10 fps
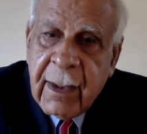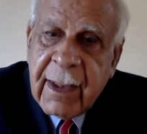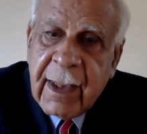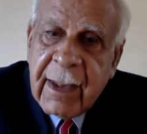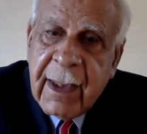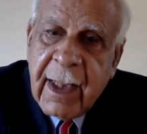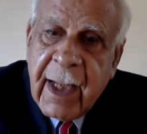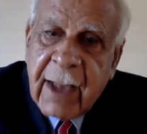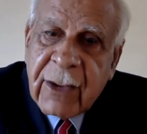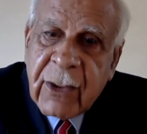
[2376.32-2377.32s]
that
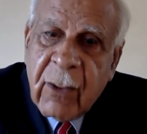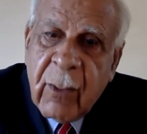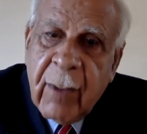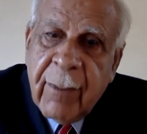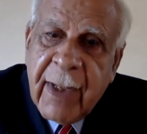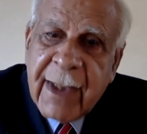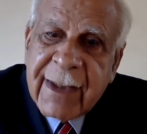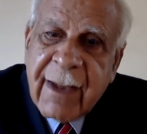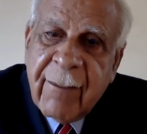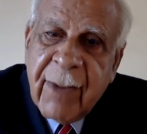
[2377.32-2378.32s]
Exxon will bring
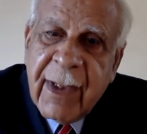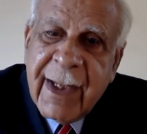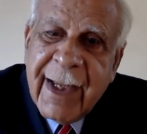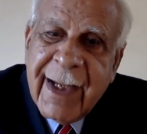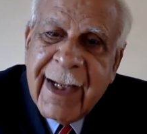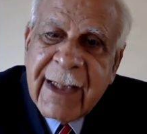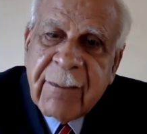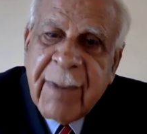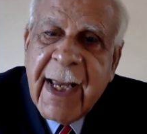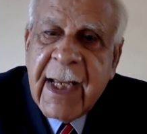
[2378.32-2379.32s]
somebody in its
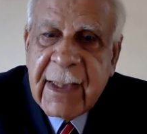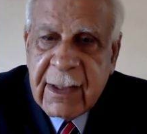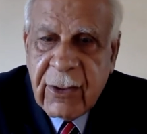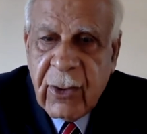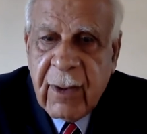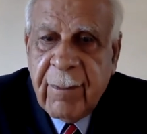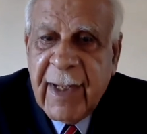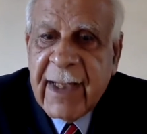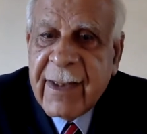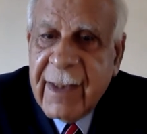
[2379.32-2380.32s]
place to
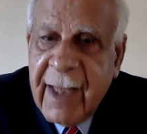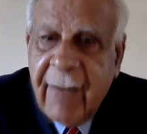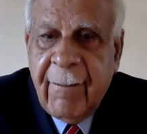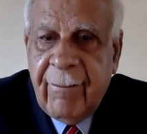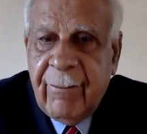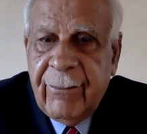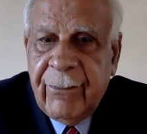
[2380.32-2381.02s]
replace them.